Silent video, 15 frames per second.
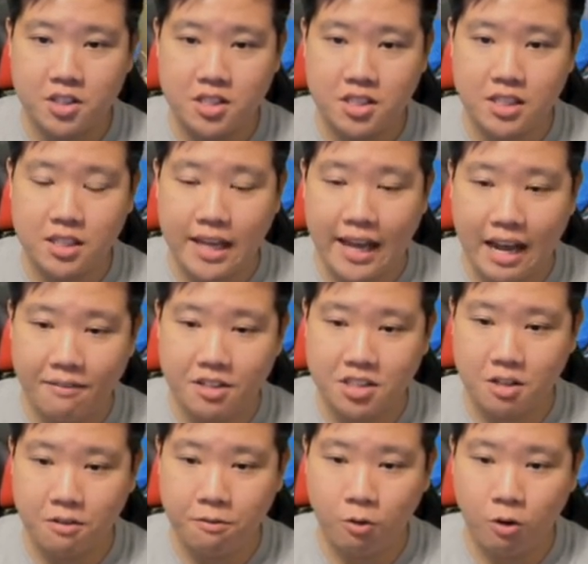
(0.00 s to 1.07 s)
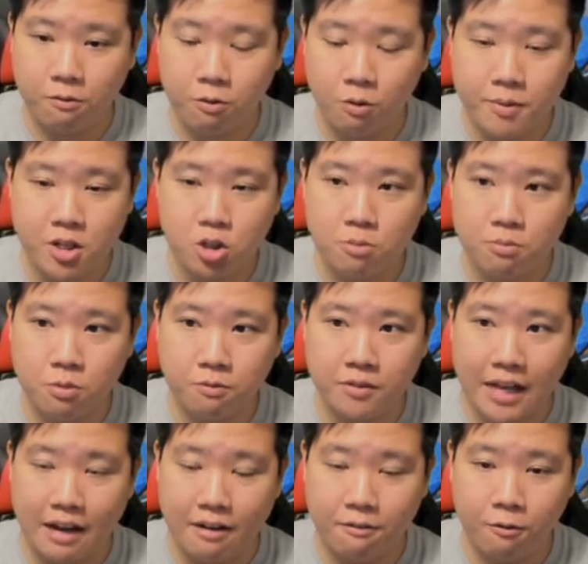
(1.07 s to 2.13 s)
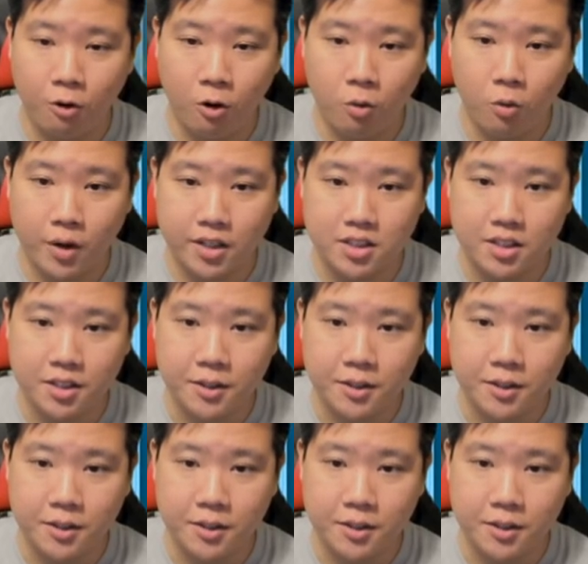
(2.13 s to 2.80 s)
see, I have this at 4. For me to move that forward,